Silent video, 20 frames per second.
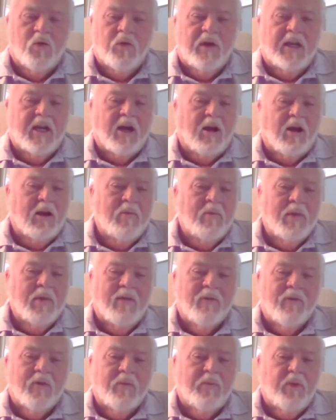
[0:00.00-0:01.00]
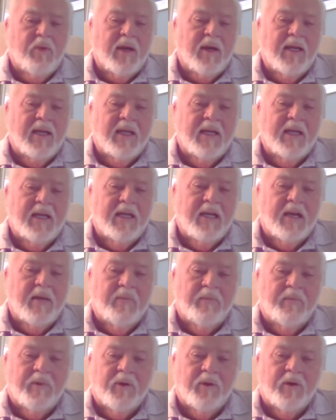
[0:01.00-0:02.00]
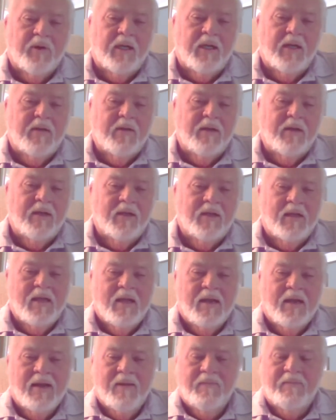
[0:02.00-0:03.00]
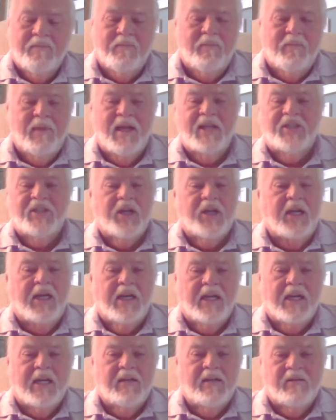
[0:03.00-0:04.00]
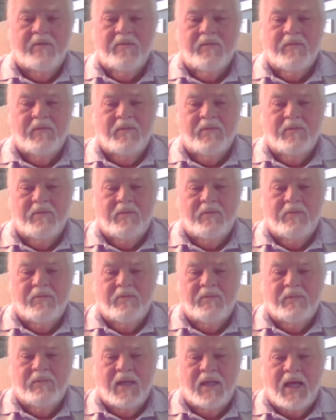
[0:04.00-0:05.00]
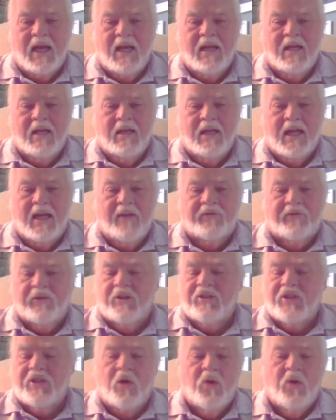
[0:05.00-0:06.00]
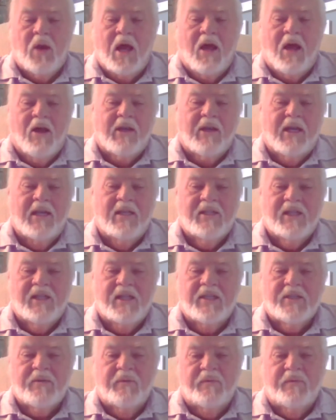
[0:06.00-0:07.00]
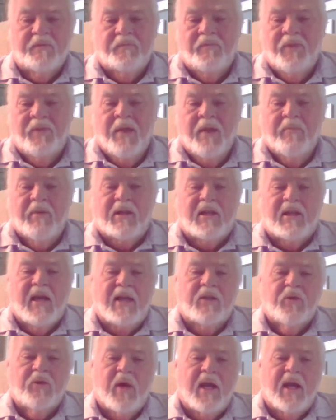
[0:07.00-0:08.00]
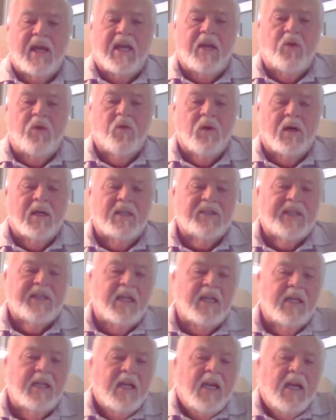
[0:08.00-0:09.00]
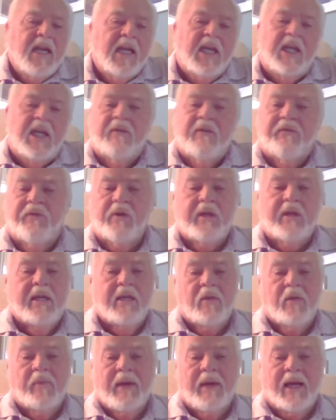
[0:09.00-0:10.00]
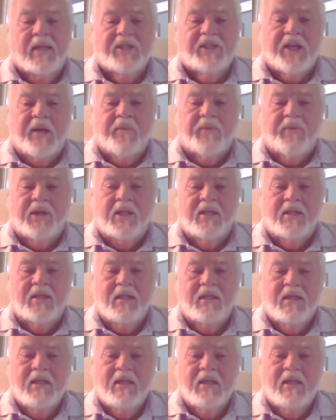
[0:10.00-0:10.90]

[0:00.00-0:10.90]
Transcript: recall him ever bringing it up or mentioning it after so long. It's just, but that's the way he was. He'd forget about something,